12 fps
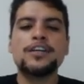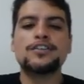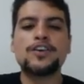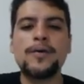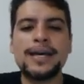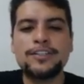
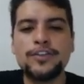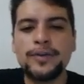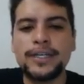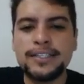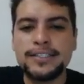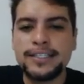So as you
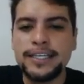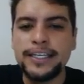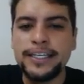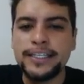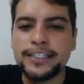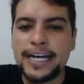can see
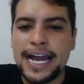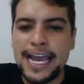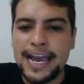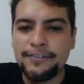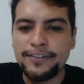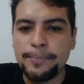here, I
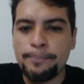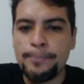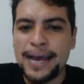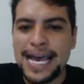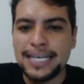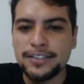have the
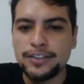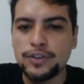past